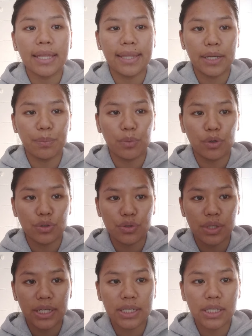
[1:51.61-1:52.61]
that
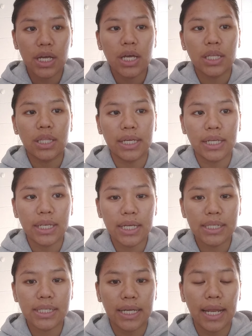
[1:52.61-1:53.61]
modulate the
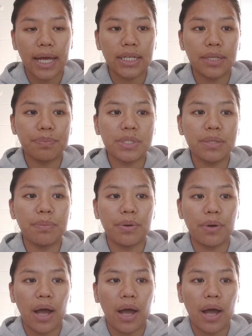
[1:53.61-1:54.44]
innate and adaptive